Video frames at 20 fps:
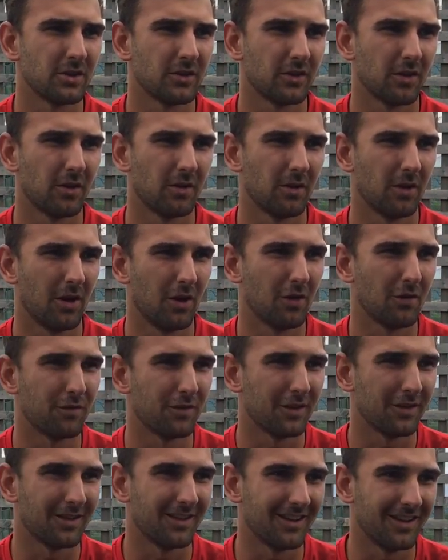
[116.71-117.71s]
So
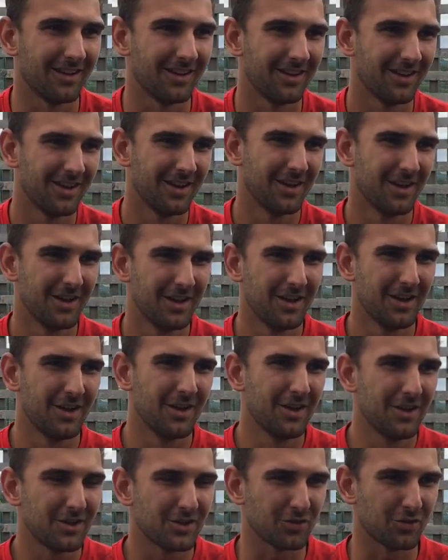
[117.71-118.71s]
hopefully I'll
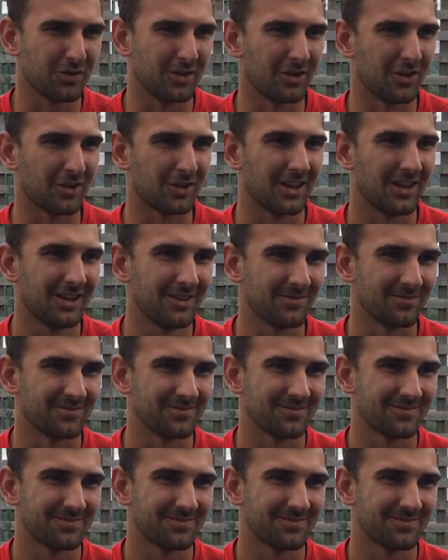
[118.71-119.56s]
join the long line.